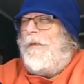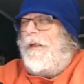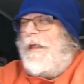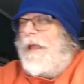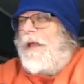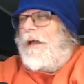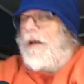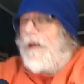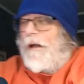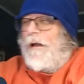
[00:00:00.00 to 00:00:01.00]

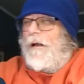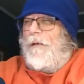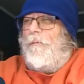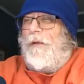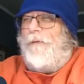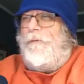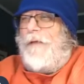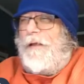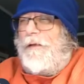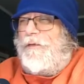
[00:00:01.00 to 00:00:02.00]
yeah, uh, my
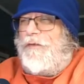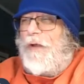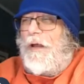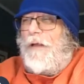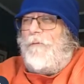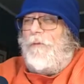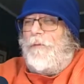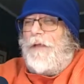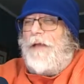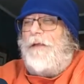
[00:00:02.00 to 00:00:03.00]
friend John
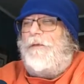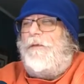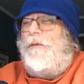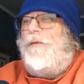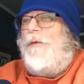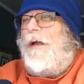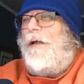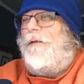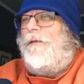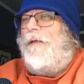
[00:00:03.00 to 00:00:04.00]
from Platex Two
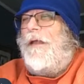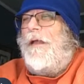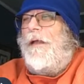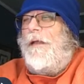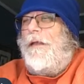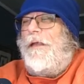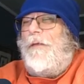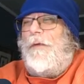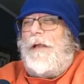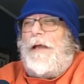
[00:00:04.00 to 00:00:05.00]
X, he
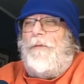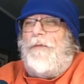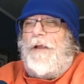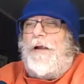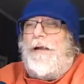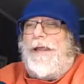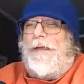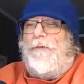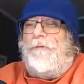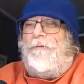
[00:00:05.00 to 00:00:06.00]
went out there
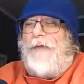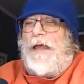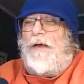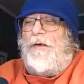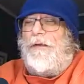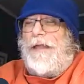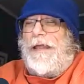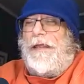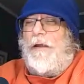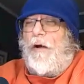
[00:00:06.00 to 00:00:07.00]
and found
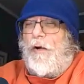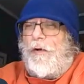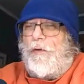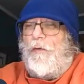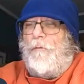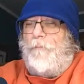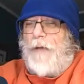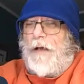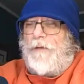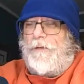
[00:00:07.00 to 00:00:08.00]
a Argo
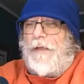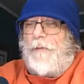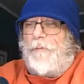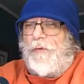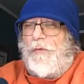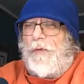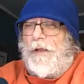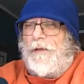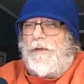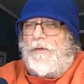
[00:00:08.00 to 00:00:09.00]
box set
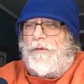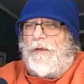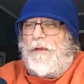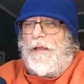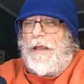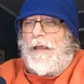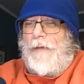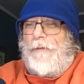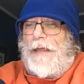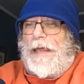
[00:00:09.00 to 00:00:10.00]
Blu-ray edition
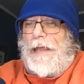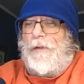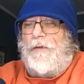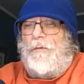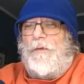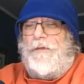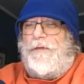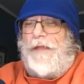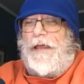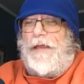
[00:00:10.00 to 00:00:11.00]
that looked was
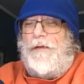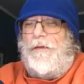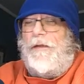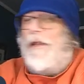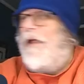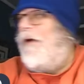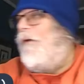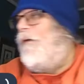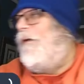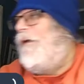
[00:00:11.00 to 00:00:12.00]
tighter than
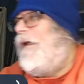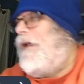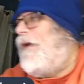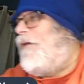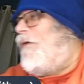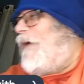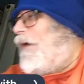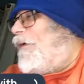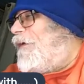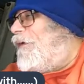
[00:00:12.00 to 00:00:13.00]
hell. Hey Echo,
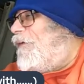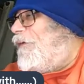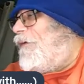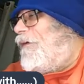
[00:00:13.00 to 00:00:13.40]
how are you?